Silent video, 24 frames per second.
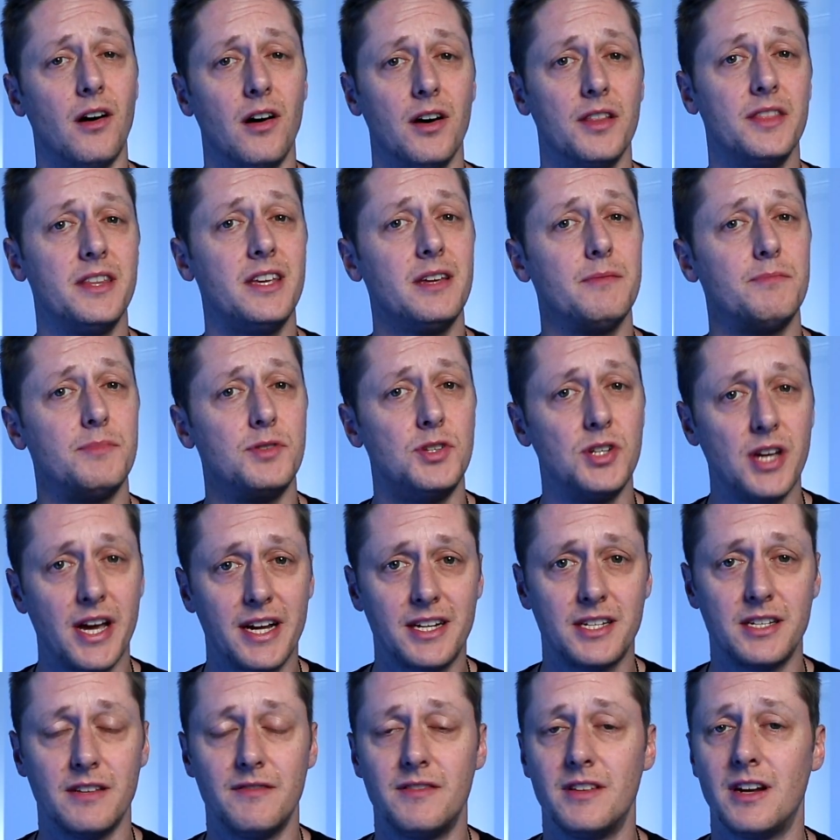on the
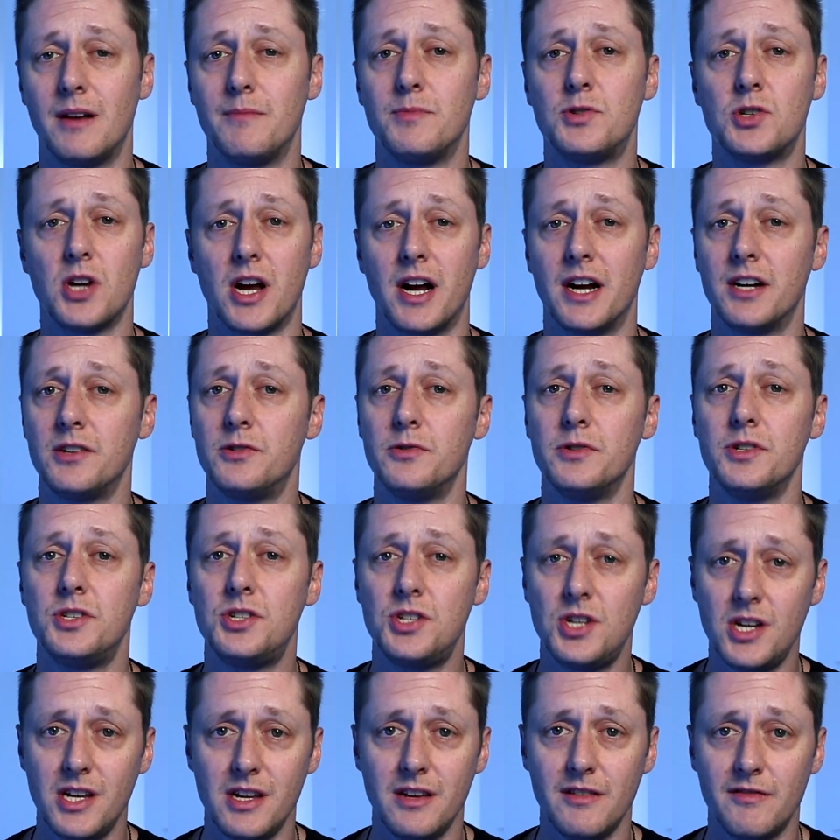objective that I'm trying to
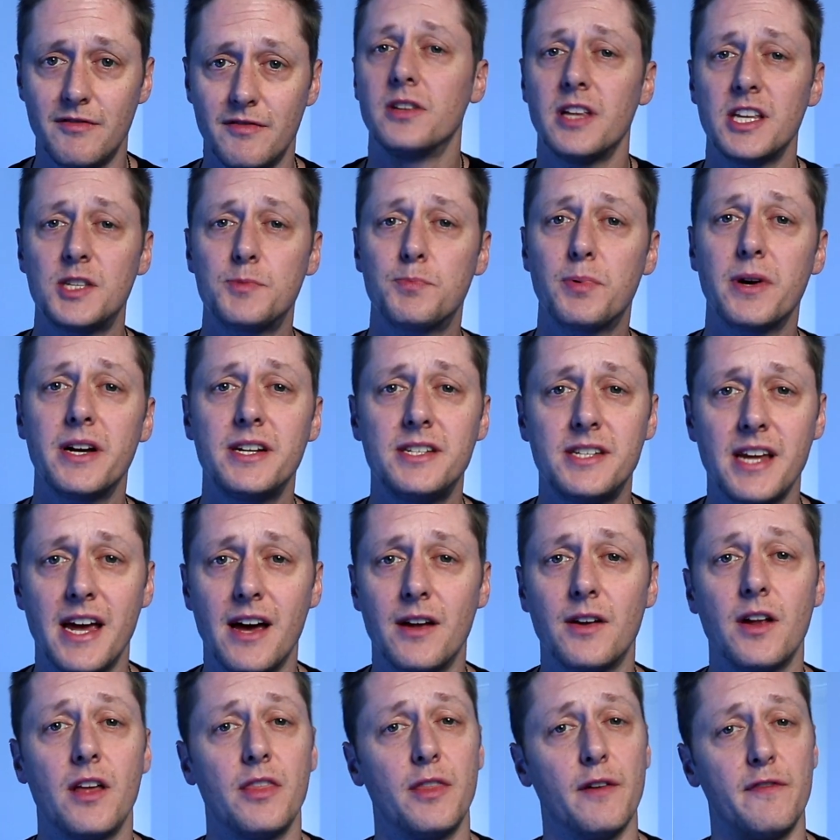achieve. So let's break
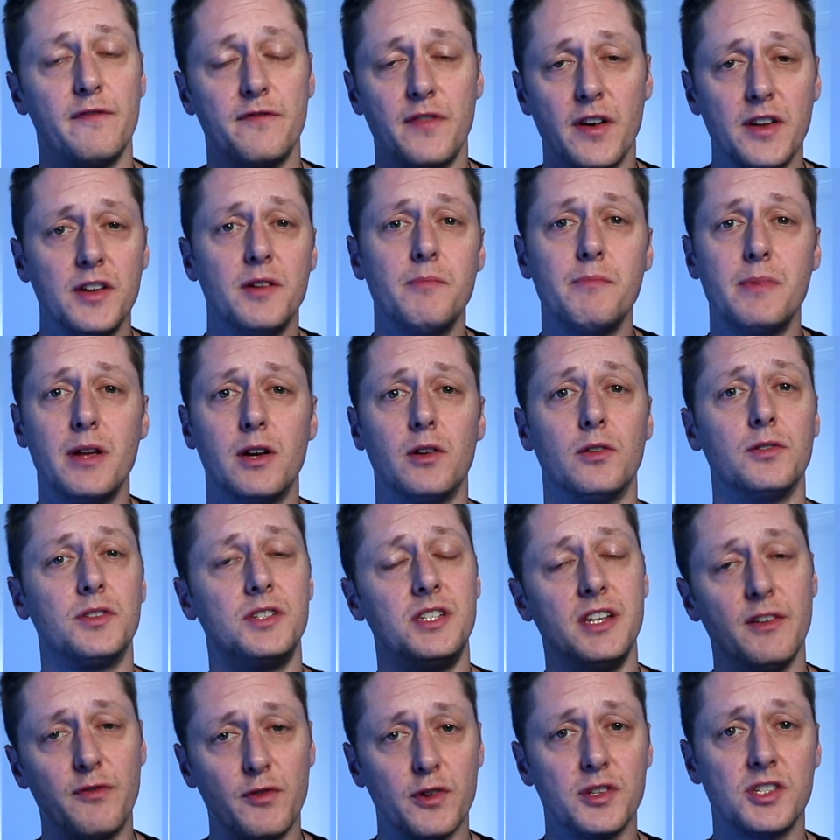down the fundamental
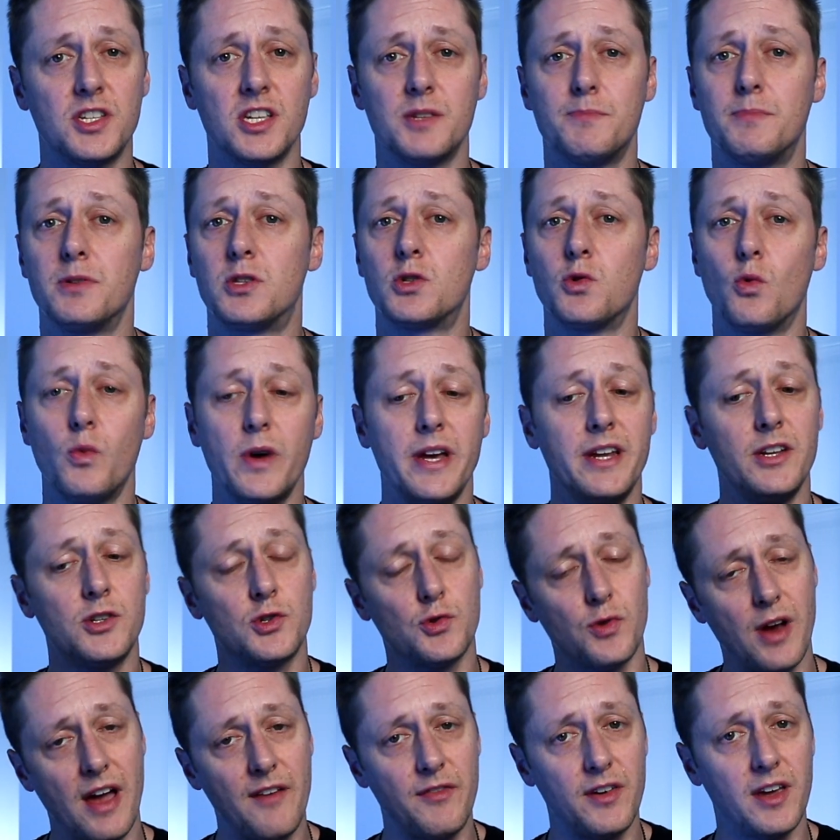differences between
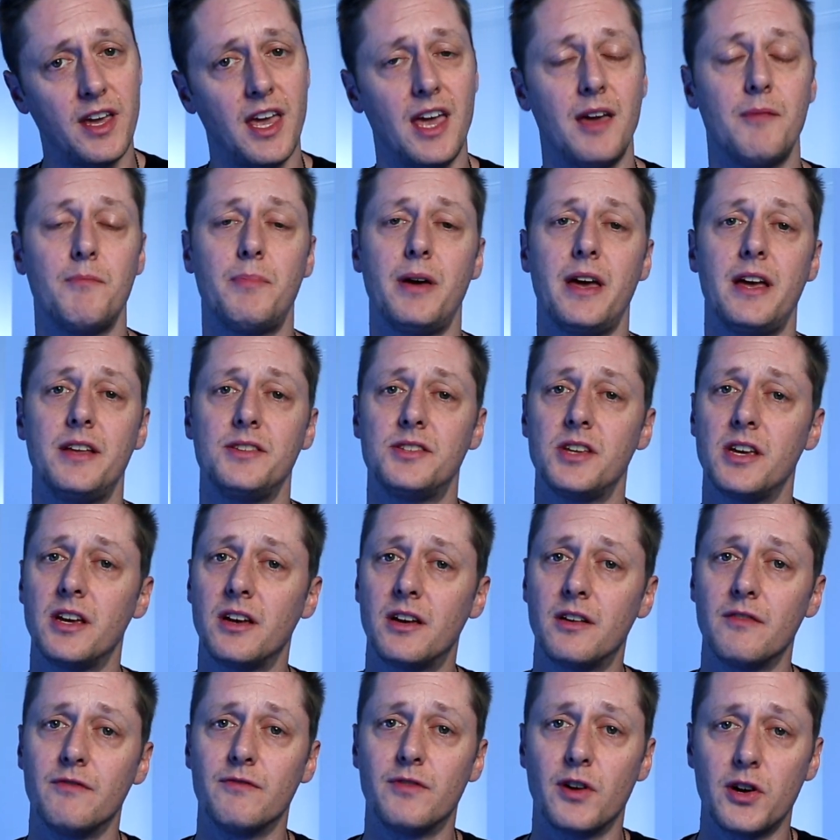traffic campaigns and
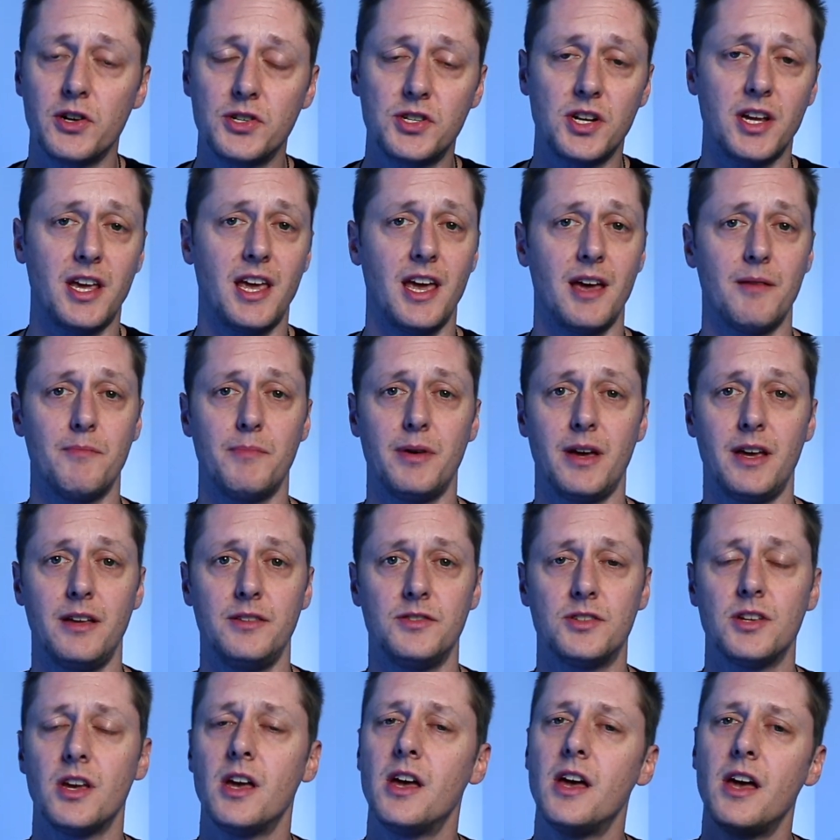conversion
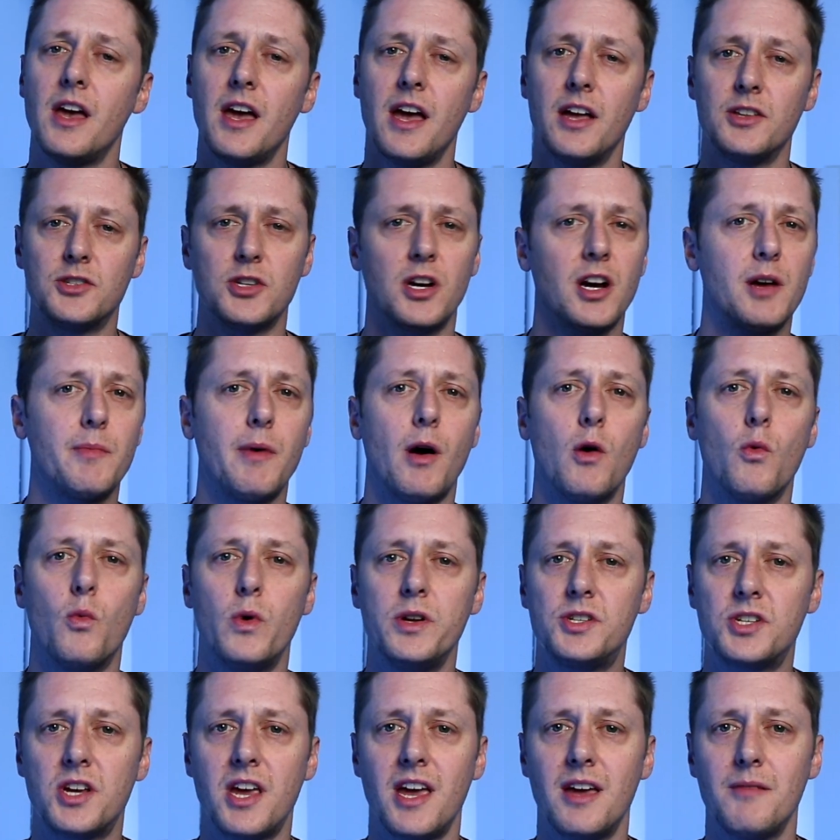campaigns and talk about
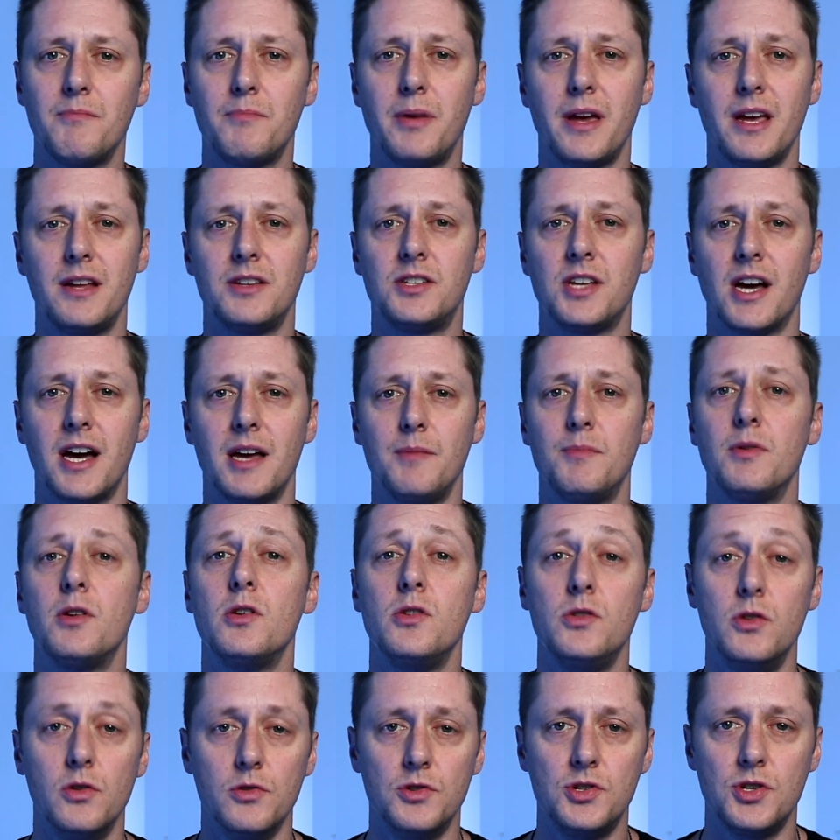which campaign type
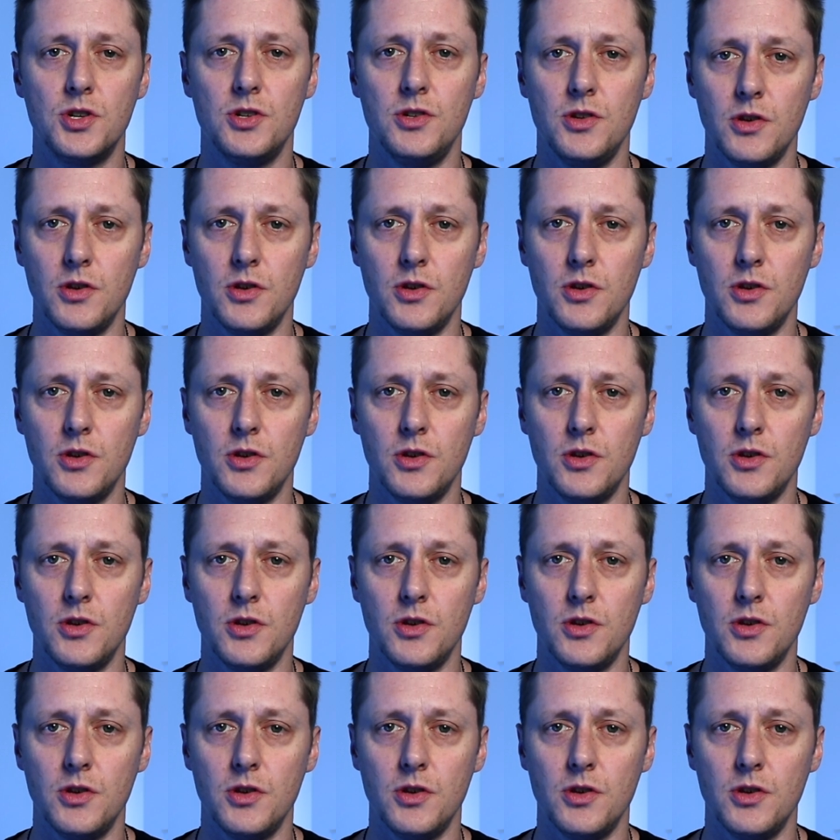you should